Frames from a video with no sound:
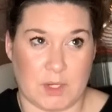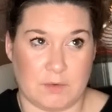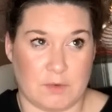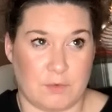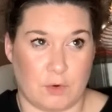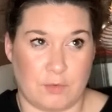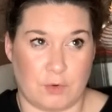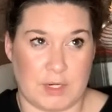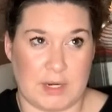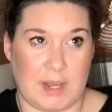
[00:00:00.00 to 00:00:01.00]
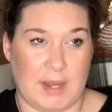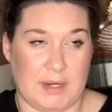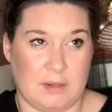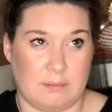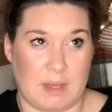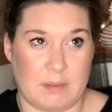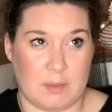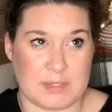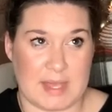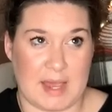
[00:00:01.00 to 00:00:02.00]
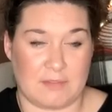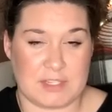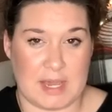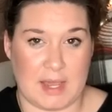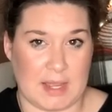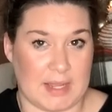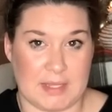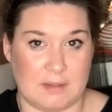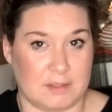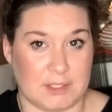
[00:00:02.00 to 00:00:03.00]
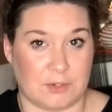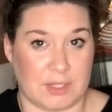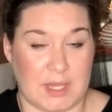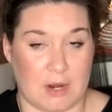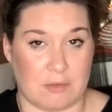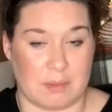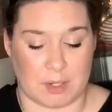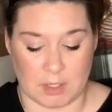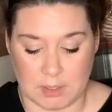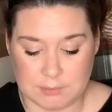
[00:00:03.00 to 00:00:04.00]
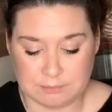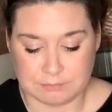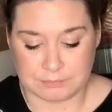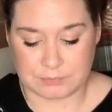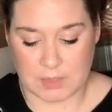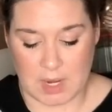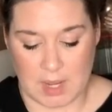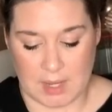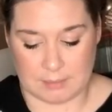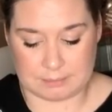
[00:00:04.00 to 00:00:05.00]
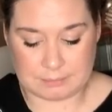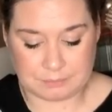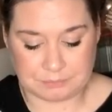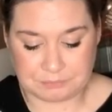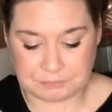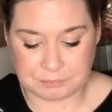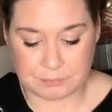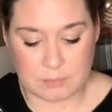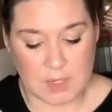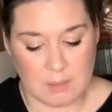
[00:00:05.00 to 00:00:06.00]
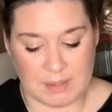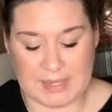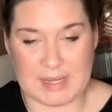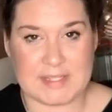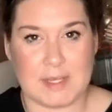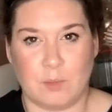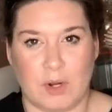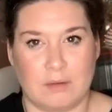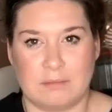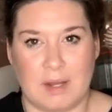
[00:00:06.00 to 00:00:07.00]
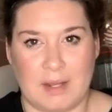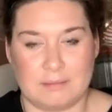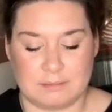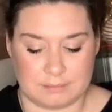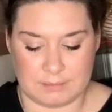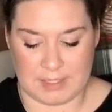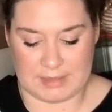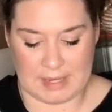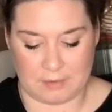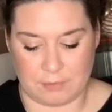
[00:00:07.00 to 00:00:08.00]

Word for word: for 4.49. Maybe it was a half tag. I literally can't remember. Um, but yeah, somewhere in that